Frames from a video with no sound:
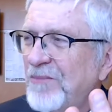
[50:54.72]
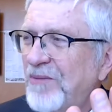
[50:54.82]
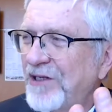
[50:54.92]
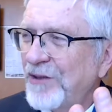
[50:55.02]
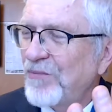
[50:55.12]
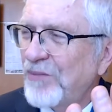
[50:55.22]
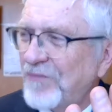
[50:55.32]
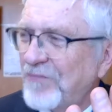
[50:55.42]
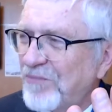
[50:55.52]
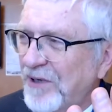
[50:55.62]
but,
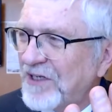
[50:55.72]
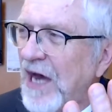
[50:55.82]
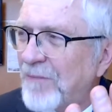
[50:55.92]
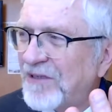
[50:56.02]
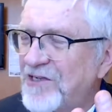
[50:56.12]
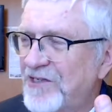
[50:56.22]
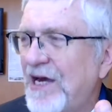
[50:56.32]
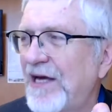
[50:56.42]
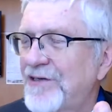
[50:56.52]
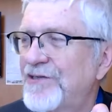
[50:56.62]
but, but common
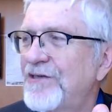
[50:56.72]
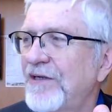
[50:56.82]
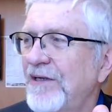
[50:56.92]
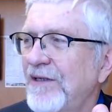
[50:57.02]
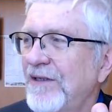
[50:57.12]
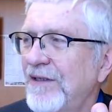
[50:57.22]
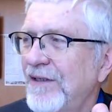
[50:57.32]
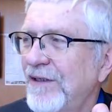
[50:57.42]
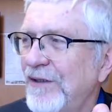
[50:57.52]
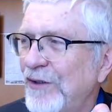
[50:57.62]
sense
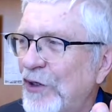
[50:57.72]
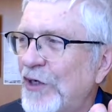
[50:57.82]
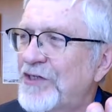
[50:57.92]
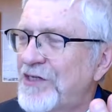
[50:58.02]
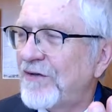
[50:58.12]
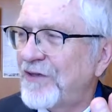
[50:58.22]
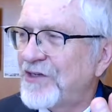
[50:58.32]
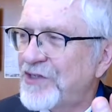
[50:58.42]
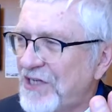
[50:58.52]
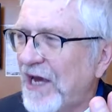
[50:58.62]
looks at
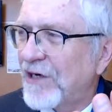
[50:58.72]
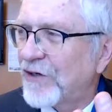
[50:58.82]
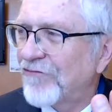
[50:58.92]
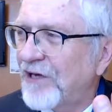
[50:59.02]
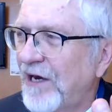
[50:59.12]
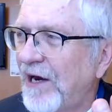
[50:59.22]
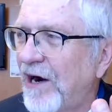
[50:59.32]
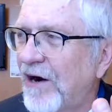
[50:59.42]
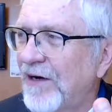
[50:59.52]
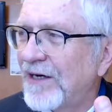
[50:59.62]
the standard of
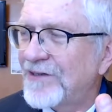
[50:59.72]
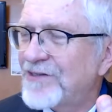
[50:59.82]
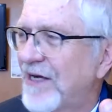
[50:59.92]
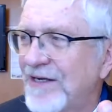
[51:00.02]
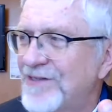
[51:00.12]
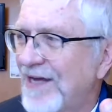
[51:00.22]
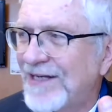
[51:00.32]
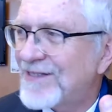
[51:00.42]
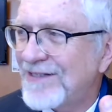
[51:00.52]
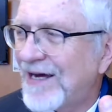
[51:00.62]
care and says
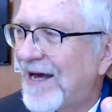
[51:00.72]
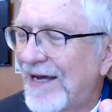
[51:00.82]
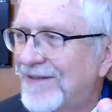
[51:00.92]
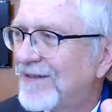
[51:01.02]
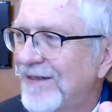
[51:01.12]
that's not